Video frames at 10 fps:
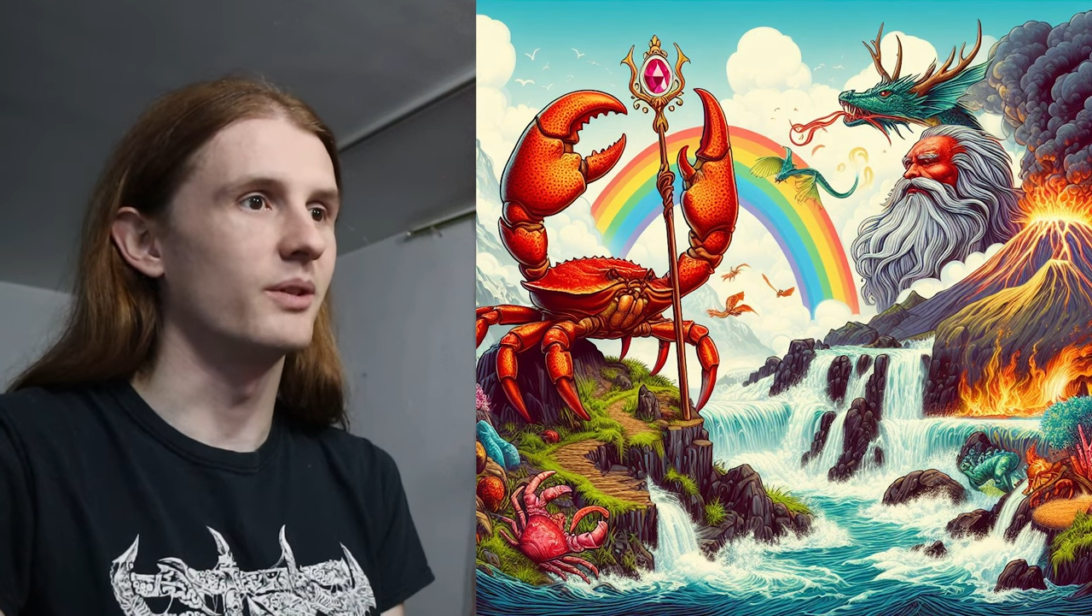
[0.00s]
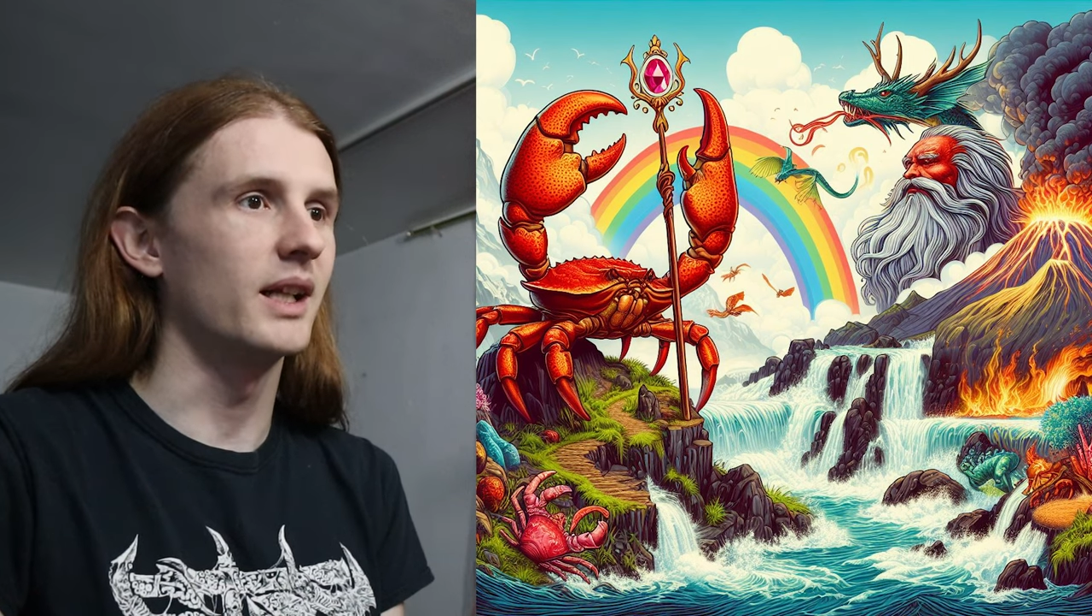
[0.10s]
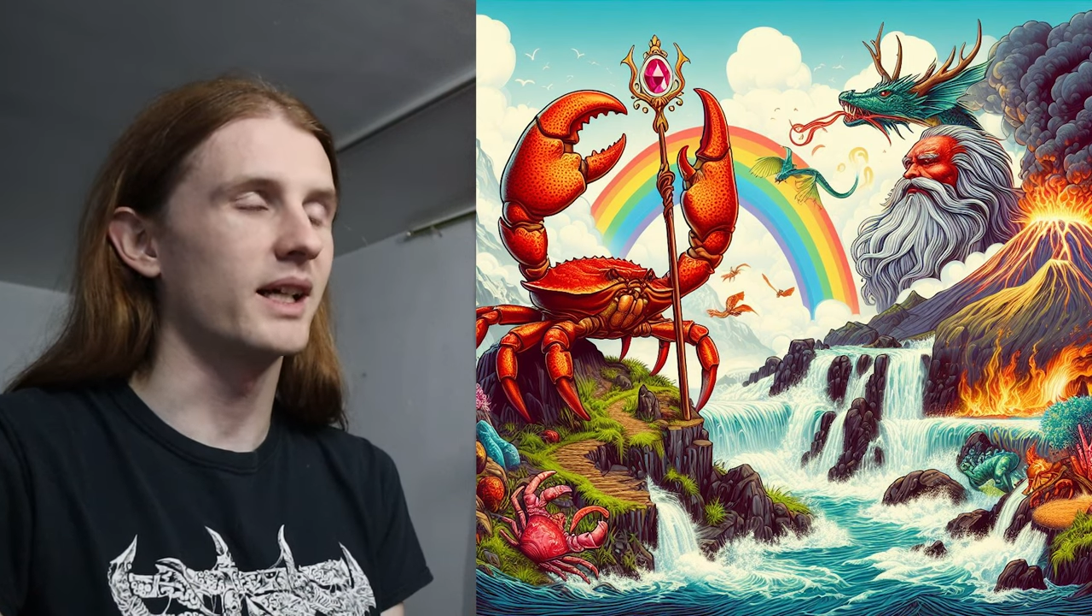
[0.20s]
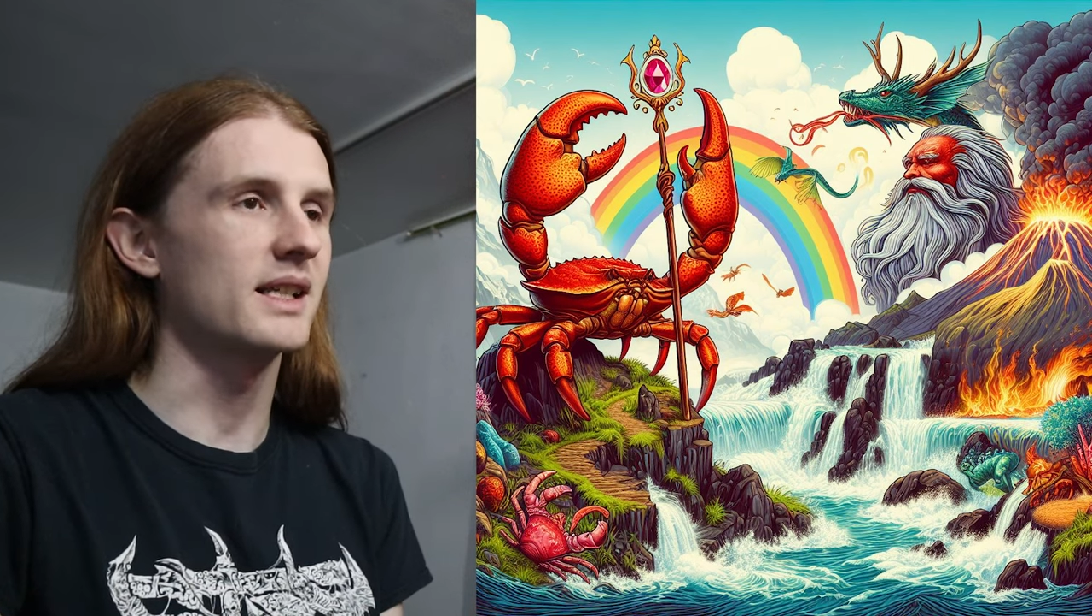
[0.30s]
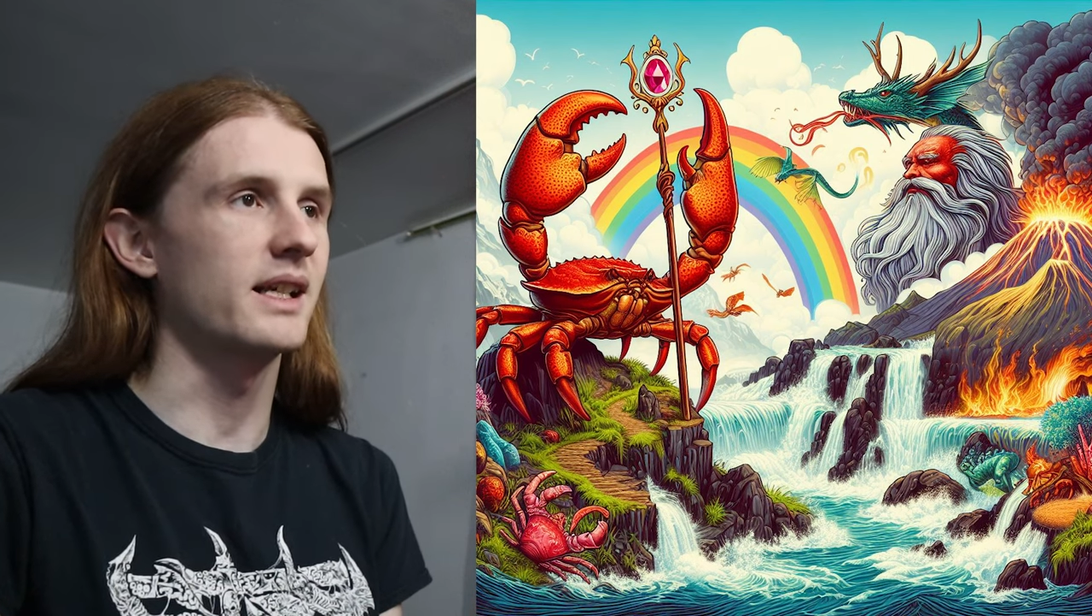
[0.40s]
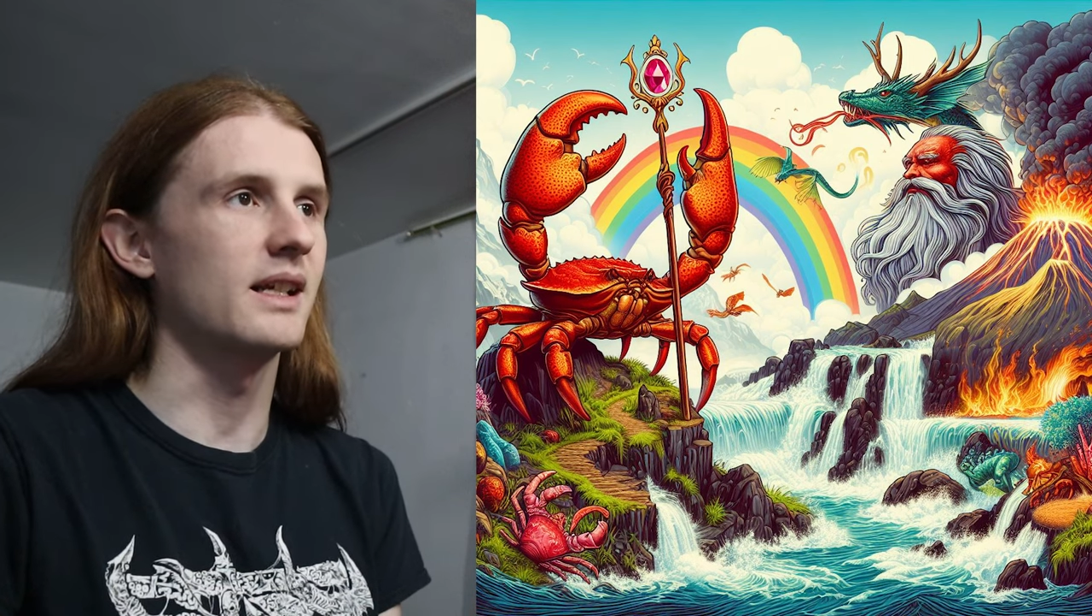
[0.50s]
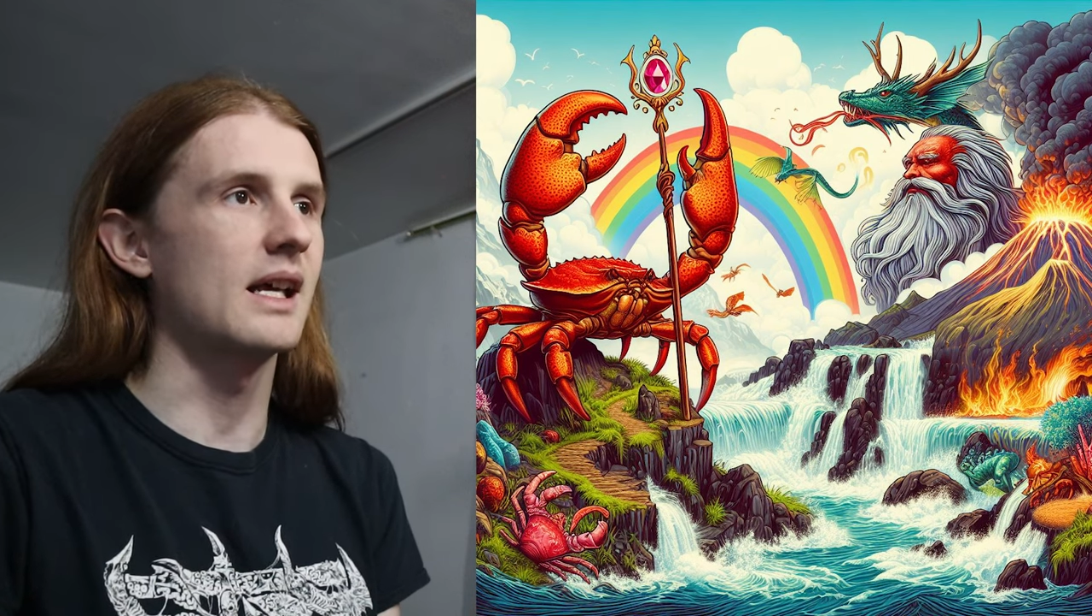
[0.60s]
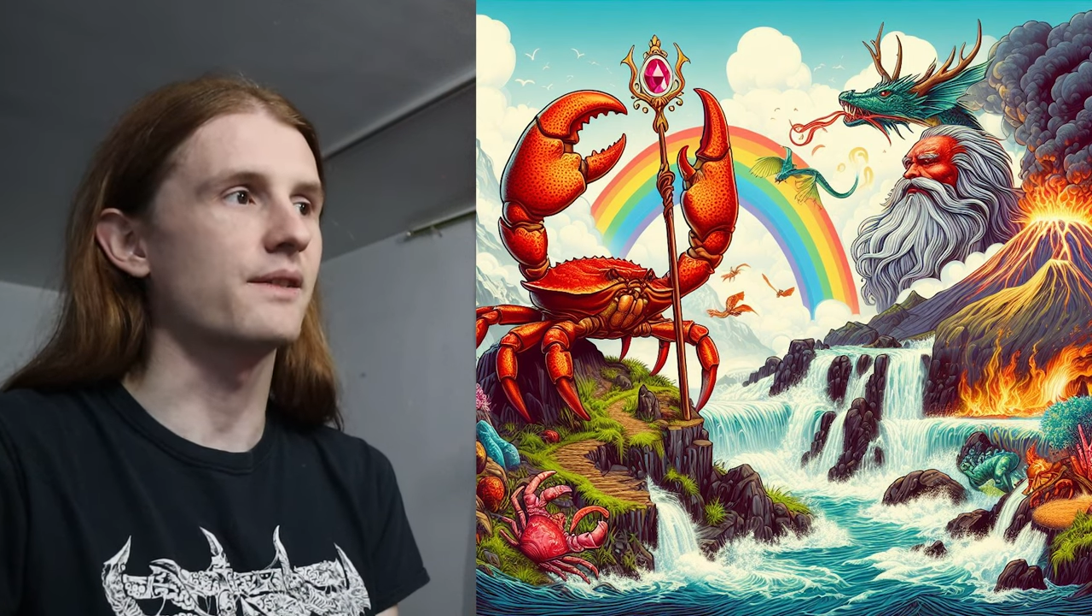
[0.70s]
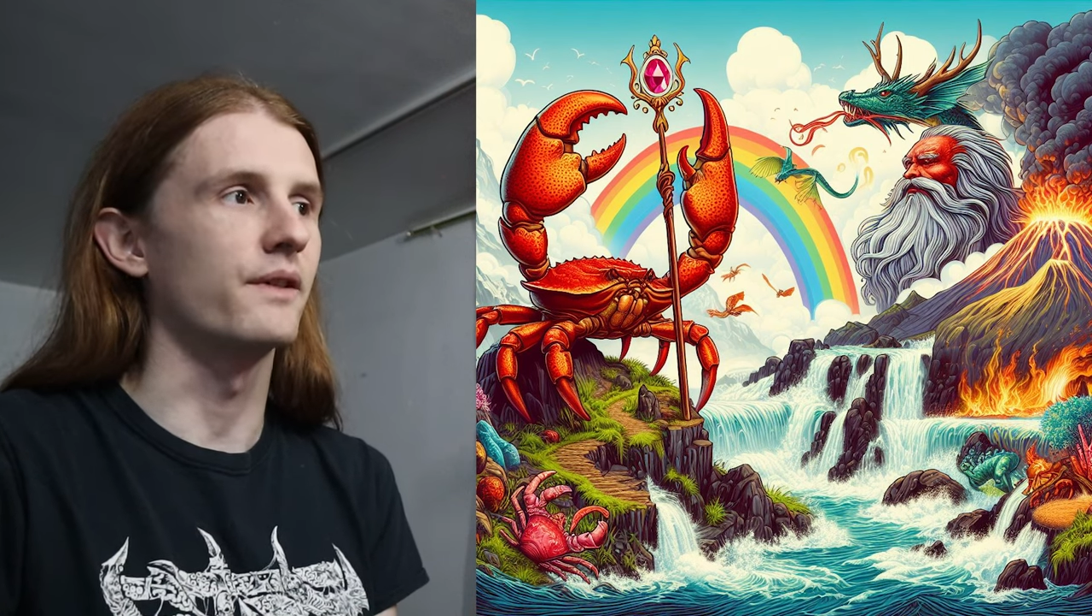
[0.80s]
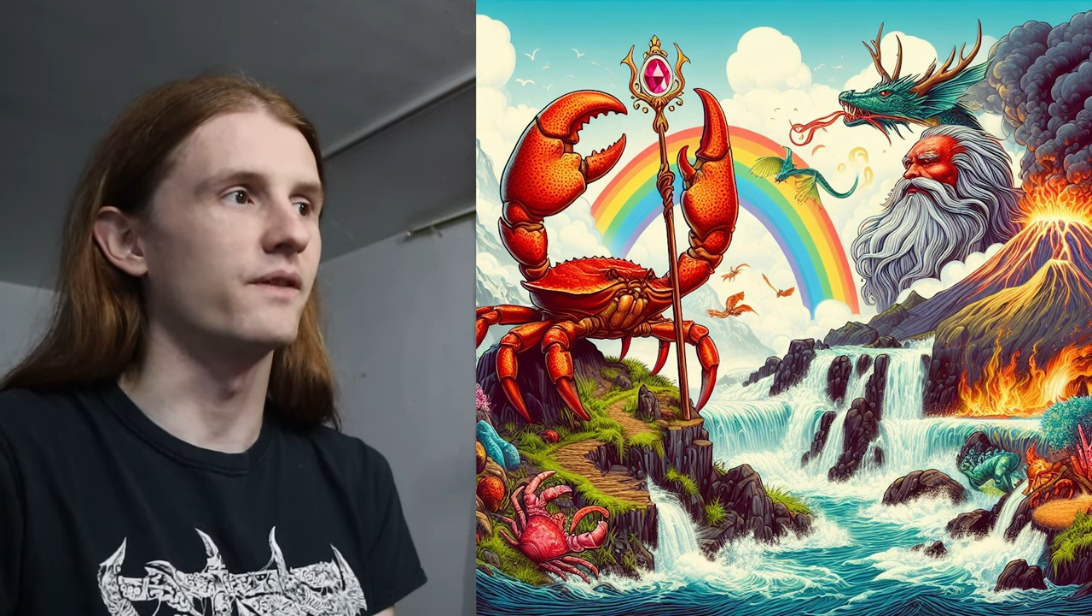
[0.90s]
Well, I guess I did
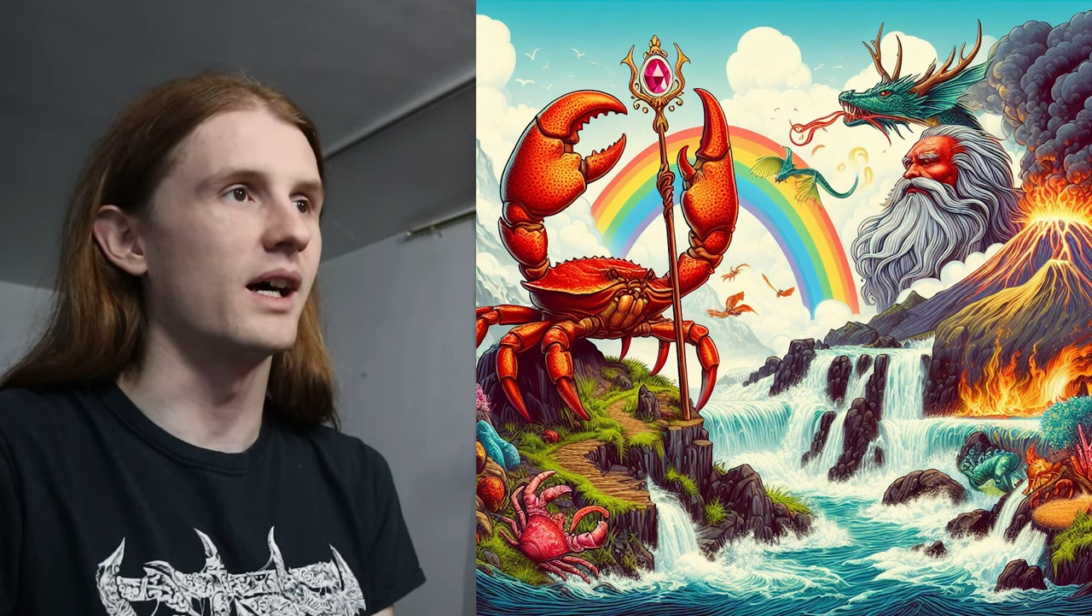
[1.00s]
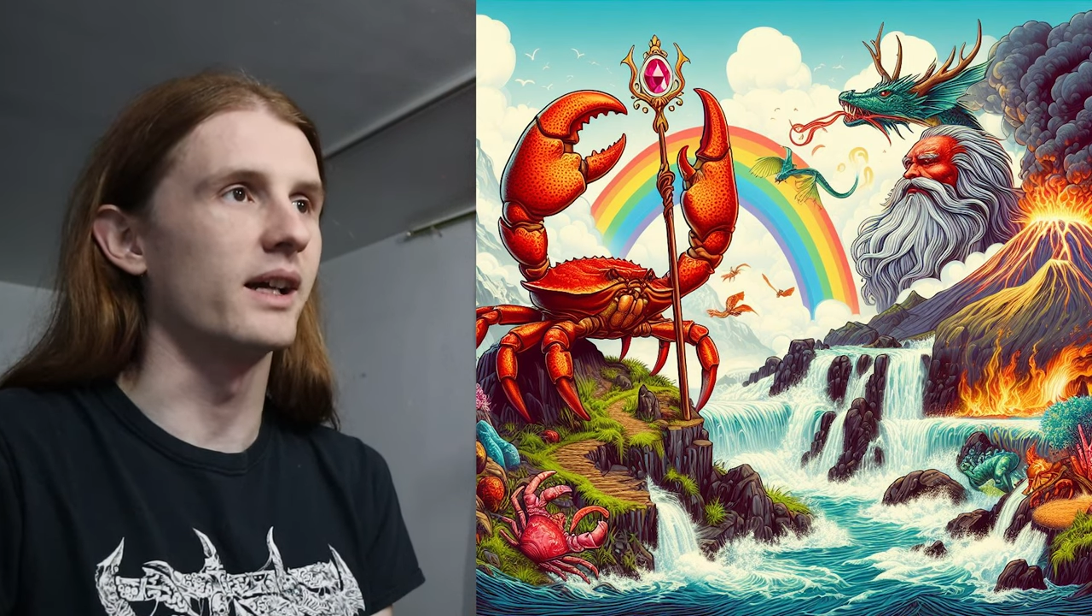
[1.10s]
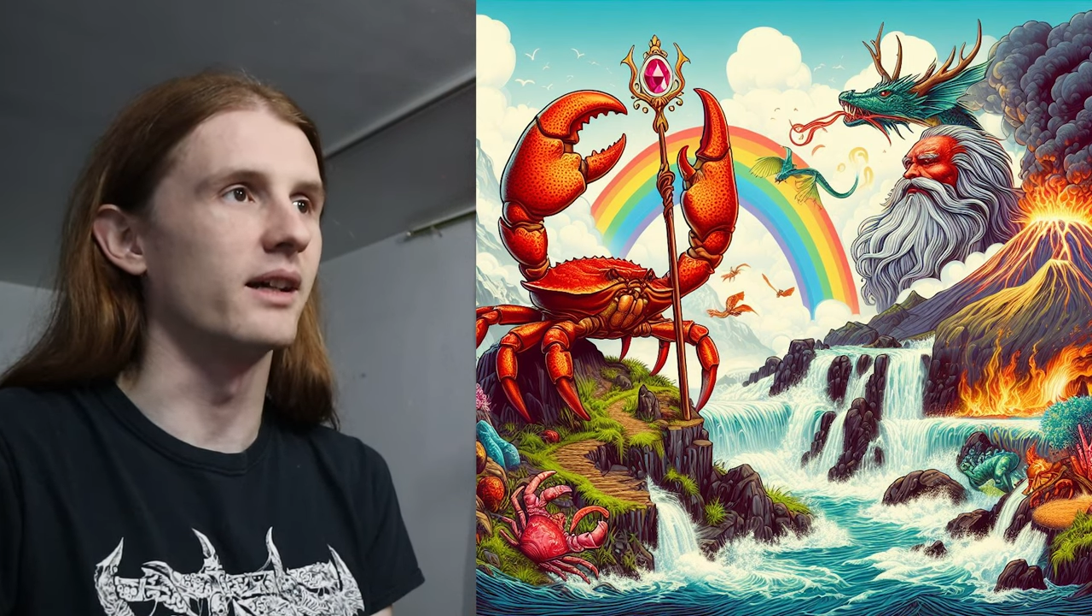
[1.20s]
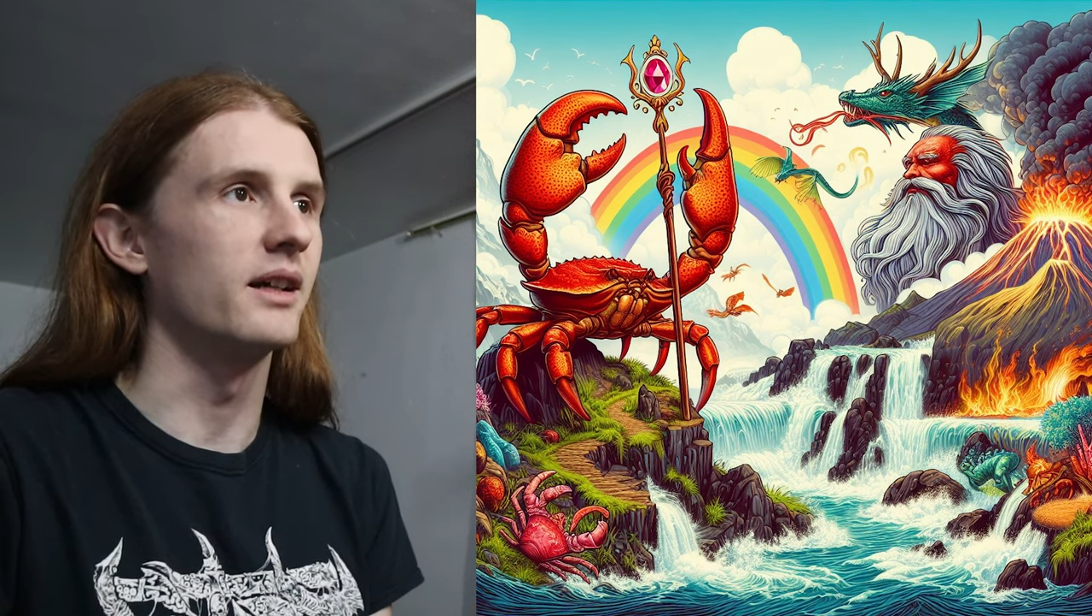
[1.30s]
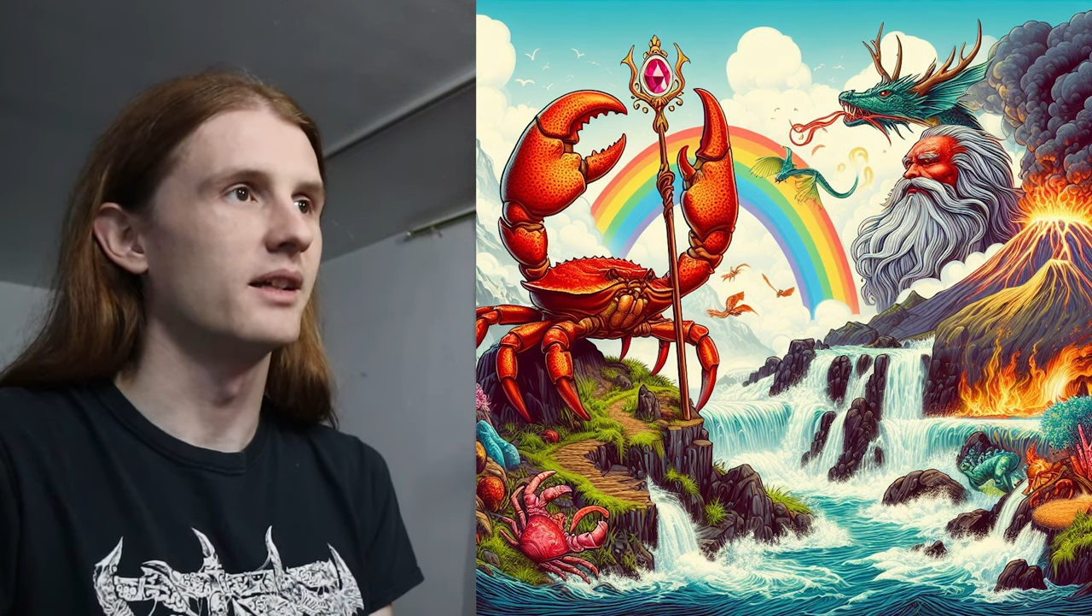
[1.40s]
ask for fire.